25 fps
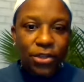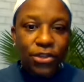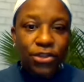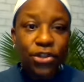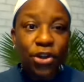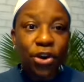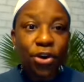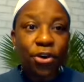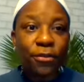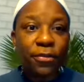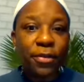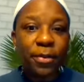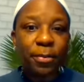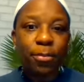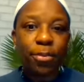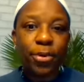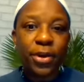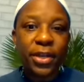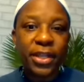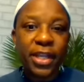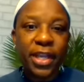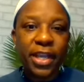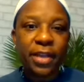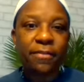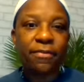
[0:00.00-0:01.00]
serve and
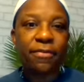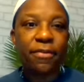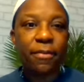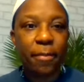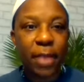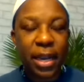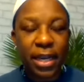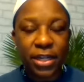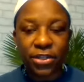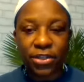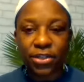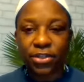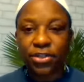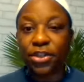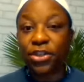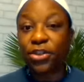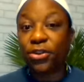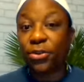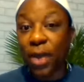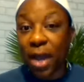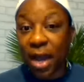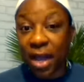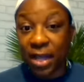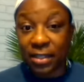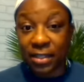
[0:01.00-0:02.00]
bring the information to
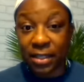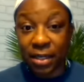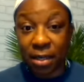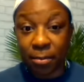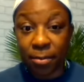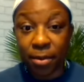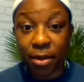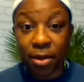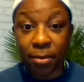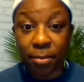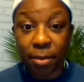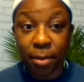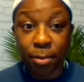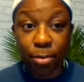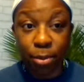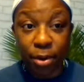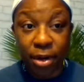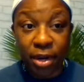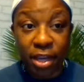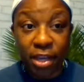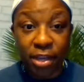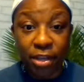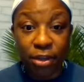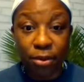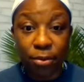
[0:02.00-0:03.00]
you guys that I'm going to be
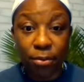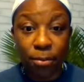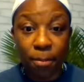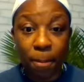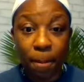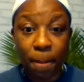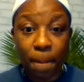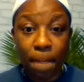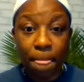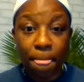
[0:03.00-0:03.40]
bringing you,